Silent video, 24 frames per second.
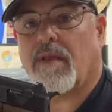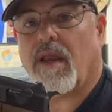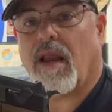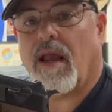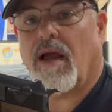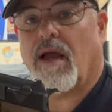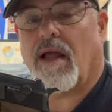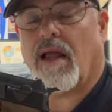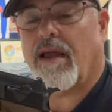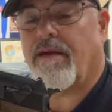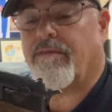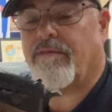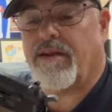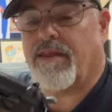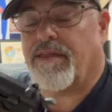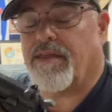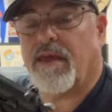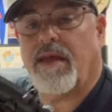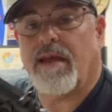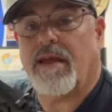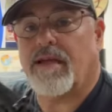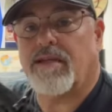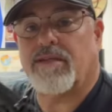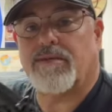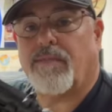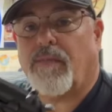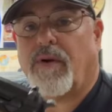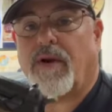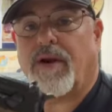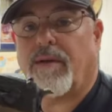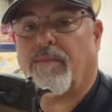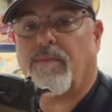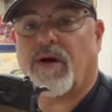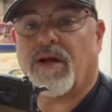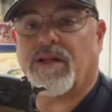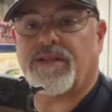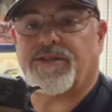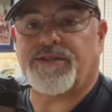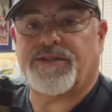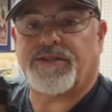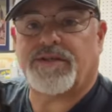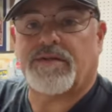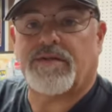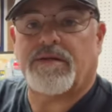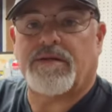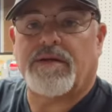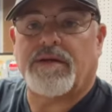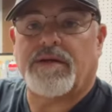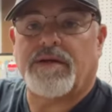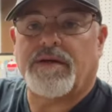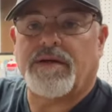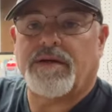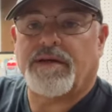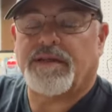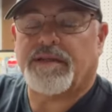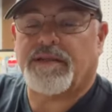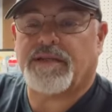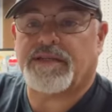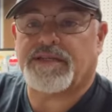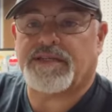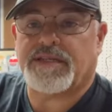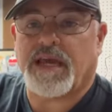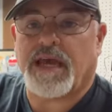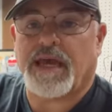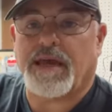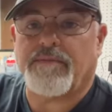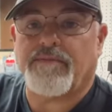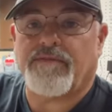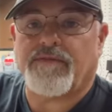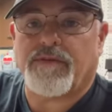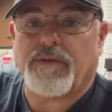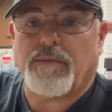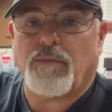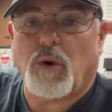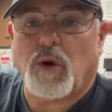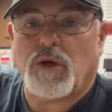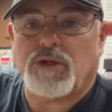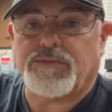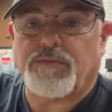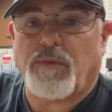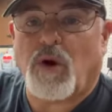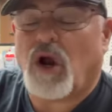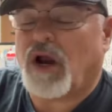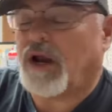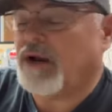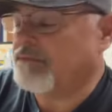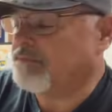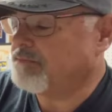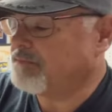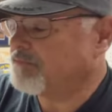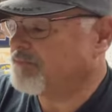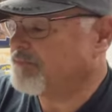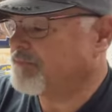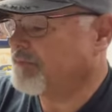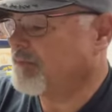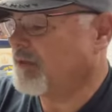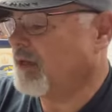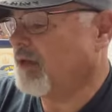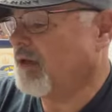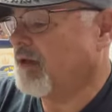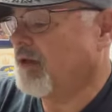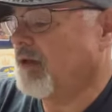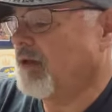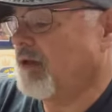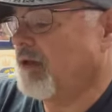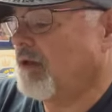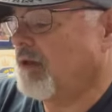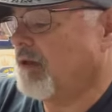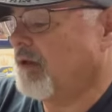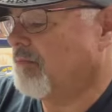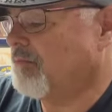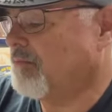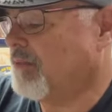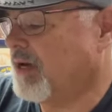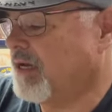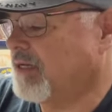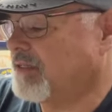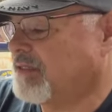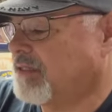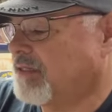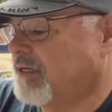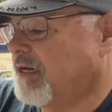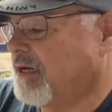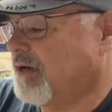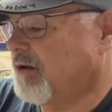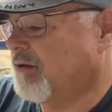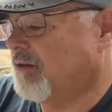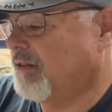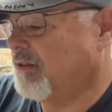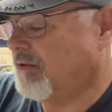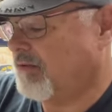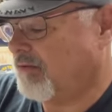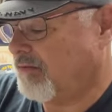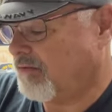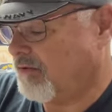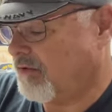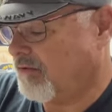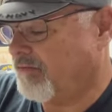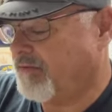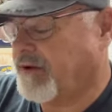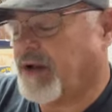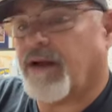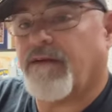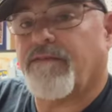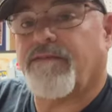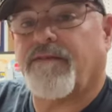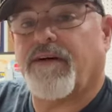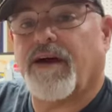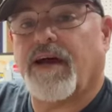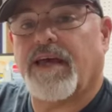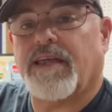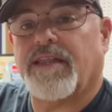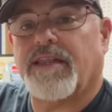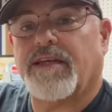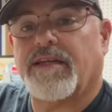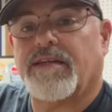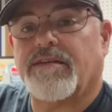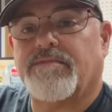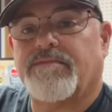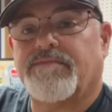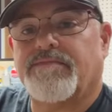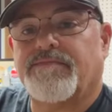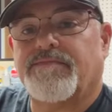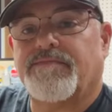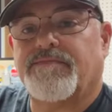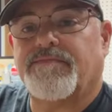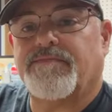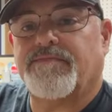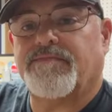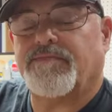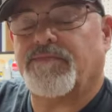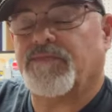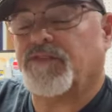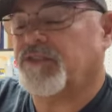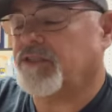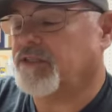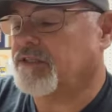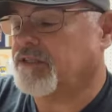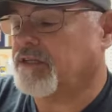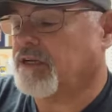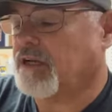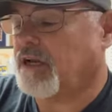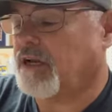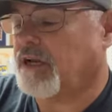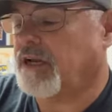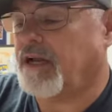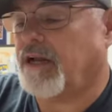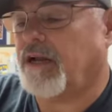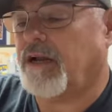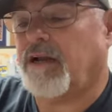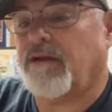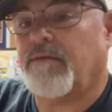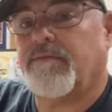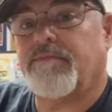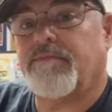Uh, everything is pretty much the same for the most part. But uh, we'll verify that she's clear.